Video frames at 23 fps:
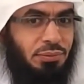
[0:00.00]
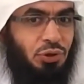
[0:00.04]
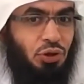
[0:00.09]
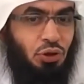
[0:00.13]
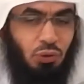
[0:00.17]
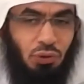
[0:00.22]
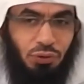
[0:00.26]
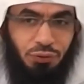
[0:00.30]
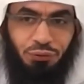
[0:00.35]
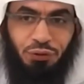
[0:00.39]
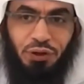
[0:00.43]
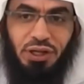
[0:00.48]
You
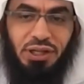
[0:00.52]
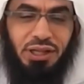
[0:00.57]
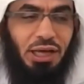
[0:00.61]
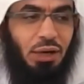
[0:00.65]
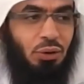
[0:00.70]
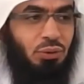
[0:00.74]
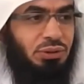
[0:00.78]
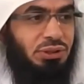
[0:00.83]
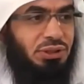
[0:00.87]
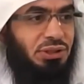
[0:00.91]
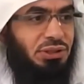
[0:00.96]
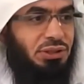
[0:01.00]
will feel
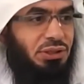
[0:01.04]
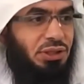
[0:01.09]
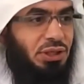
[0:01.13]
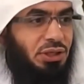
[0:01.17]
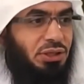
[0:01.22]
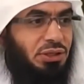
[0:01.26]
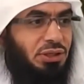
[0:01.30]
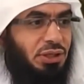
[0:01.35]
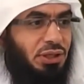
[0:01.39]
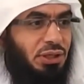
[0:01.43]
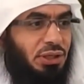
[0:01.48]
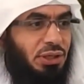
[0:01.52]
that with
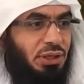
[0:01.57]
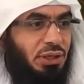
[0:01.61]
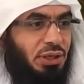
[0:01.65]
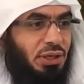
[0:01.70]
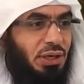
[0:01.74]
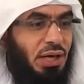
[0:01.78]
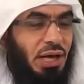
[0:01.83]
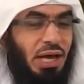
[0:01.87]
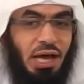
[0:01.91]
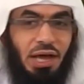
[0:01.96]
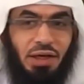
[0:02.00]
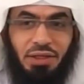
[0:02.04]
sincerity.
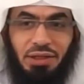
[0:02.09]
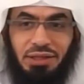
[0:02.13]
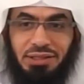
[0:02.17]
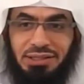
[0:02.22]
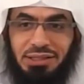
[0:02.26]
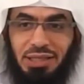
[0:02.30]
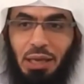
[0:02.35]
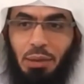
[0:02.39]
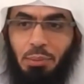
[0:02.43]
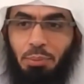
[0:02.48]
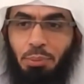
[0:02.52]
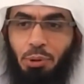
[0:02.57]
The
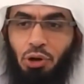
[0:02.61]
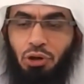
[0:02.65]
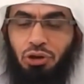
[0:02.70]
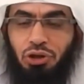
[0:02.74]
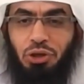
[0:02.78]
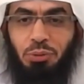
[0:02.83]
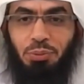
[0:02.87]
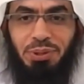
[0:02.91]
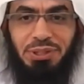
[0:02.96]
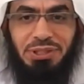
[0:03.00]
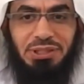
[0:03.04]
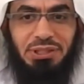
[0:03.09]
same book
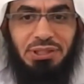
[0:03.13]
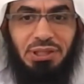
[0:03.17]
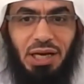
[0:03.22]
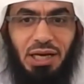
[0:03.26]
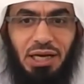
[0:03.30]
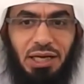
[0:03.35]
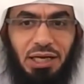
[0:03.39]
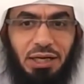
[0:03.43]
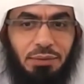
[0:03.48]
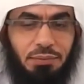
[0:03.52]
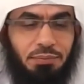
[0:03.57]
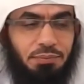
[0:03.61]
you've been
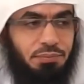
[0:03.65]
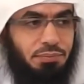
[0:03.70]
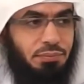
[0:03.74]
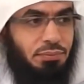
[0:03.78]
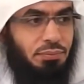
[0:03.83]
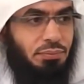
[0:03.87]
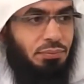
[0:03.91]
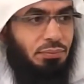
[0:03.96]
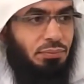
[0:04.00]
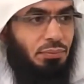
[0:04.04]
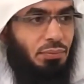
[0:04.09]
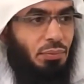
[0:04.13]
studying,
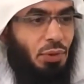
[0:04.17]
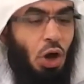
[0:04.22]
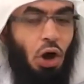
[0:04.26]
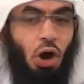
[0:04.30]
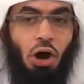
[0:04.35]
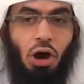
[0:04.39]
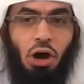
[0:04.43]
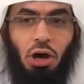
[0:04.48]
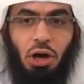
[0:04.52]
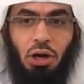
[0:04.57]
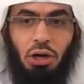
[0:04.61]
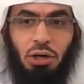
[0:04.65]

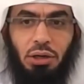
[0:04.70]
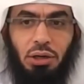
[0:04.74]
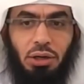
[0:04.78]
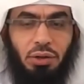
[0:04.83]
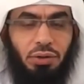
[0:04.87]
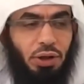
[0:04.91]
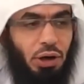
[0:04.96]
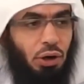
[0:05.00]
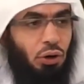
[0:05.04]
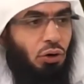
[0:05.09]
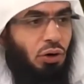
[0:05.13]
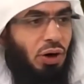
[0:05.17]
or
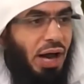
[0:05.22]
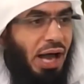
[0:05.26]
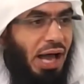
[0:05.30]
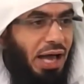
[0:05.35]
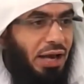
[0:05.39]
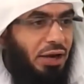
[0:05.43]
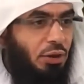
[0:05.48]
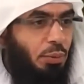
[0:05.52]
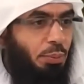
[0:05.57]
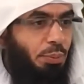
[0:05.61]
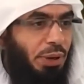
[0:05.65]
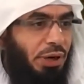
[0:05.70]
the
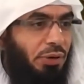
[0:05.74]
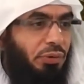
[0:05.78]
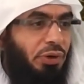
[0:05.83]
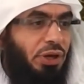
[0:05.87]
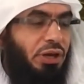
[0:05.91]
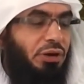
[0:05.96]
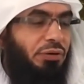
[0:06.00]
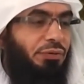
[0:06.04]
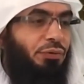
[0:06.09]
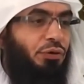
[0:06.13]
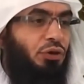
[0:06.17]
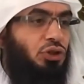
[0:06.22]
Quran you've been
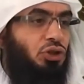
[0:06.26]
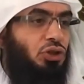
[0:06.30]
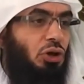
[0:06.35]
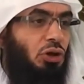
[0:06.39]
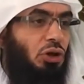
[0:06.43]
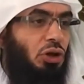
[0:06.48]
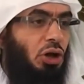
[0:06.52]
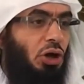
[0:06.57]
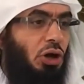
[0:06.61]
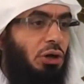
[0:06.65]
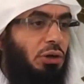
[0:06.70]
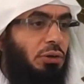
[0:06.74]
reading for so
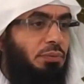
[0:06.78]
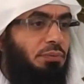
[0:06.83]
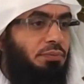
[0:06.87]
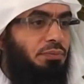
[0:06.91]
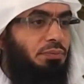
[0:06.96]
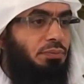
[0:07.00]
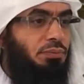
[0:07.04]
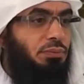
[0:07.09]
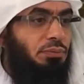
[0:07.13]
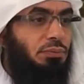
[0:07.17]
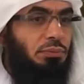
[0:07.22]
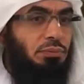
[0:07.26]
long,